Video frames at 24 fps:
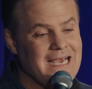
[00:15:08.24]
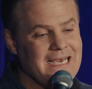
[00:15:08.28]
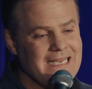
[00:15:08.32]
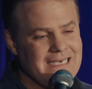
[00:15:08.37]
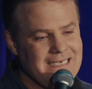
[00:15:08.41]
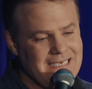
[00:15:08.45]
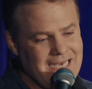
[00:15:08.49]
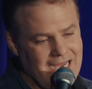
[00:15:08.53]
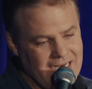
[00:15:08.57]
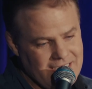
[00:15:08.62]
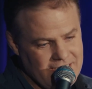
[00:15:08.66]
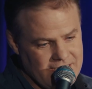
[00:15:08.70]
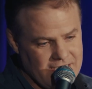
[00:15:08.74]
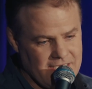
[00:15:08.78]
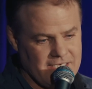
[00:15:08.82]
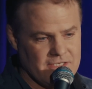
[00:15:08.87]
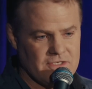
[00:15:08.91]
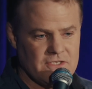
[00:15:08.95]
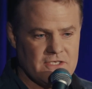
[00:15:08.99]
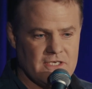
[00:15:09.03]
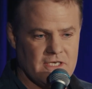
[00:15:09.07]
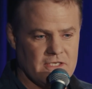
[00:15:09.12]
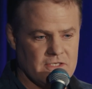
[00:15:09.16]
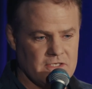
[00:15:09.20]

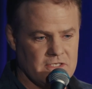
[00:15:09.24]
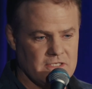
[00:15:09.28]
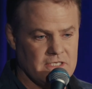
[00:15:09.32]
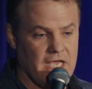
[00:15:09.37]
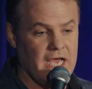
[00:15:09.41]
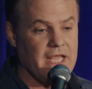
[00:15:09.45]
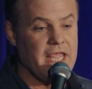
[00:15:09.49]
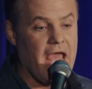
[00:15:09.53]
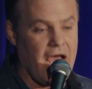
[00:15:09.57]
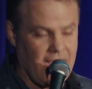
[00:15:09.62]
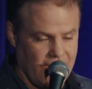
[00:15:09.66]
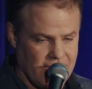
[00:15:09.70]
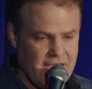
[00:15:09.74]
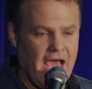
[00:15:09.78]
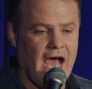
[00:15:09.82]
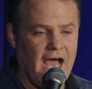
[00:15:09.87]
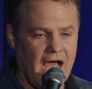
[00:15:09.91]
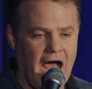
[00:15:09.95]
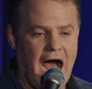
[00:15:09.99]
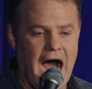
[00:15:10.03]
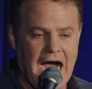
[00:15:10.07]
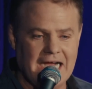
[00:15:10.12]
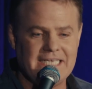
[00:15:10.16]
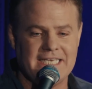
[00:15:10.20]
99 cents.
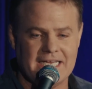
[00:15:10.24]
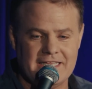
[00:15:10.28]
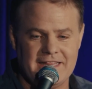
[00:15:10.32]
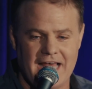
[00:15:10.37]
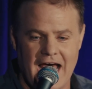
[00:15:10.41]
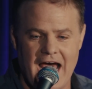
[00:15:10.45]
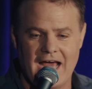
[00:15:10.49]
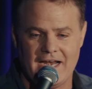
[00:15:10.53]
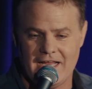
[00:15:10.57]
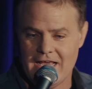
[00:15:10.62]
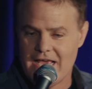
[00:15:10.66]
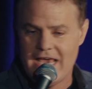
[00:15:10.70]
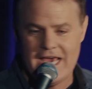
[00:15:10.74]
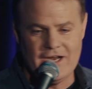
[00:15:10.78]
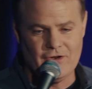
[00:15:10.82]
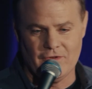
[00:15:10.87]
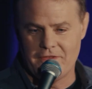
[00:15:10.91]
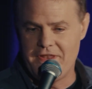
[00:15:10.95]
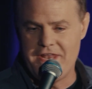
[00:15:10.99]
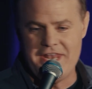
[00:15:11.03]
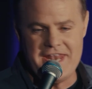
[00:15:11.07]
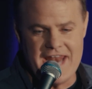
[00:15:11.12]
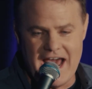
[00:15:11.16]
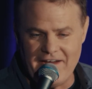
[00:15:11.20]
Yeah, I did that. It'll
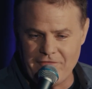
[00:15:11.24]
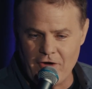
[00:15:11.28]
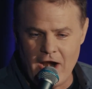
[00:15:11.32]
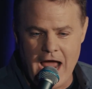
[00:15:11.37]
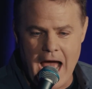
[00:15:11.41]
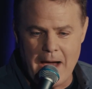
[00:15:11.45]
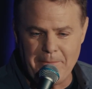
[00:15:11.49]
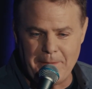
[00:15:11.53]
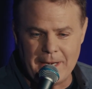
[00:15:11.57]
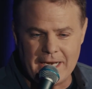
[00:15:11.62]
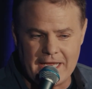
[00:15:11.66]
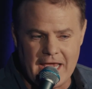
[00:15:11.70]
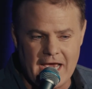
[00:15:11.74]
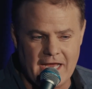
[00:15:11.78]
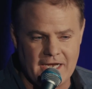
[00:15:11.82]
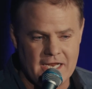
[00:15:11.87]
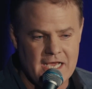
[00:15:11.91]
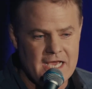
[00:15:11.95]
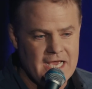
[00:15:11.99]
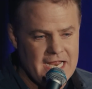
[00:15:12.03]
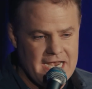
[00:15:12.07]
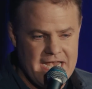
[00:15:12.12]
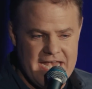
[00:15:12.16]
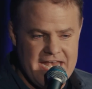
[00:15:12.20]
never happen again.
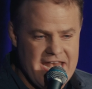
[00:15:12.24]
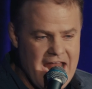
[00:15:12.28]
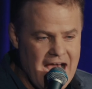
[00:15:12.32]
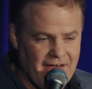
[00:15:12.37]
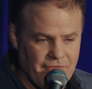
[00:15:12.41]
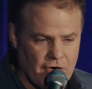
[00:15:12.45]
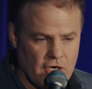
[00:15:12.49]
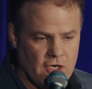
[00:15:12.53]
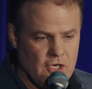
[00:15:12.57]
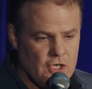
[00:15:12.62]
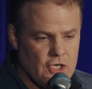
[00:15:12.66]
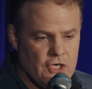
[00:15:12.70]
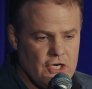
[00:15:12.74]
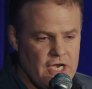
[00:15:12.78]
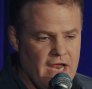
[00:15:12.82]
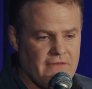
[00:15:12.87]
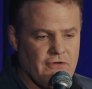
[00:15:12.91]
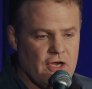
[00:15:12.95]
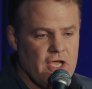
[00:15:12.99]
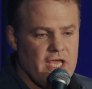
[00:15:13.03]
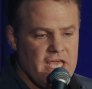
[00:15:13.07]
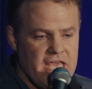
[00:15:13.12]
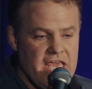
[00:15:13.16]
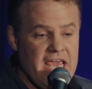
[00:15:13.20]
Never.
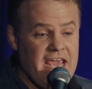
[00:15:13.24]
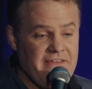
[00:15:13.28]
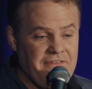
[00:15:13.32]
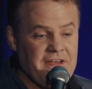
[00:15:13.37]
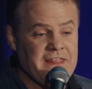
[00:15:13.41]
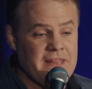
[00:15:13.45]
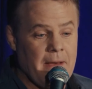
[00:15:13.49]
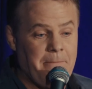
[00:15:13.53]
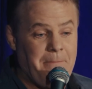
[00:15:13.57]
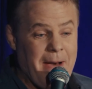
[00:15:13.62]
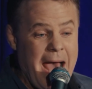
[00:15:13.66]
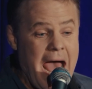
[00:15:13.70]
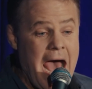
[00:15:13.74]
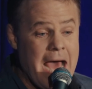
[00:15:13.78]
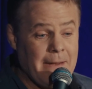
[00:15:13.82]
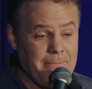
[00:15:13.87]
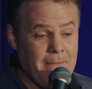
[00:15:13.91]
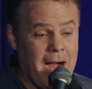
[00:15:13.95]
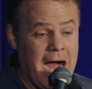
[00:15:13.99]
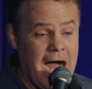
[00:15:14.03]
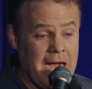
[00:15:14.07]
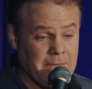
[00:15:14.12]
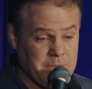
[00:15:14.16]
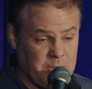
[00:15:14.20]
Even the bad
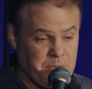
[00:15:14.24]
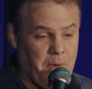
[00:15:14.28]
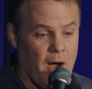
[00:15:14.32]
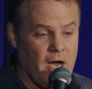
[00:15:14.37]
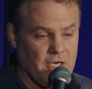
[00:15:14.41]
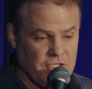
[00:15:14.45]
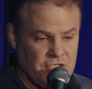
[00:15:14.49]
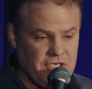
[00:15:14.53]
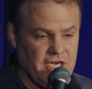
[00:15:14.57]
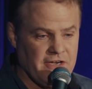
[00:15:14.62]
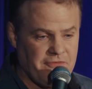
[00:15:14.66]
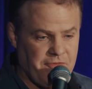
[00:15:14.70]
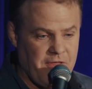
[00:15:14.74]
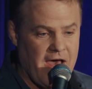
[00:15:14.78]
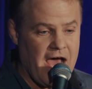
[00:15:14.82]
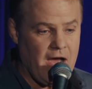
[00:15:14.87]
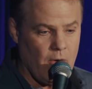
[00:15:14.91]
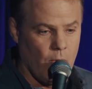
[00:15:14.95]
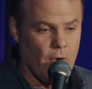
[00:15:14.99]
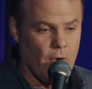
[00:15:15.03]
moms bought Jif that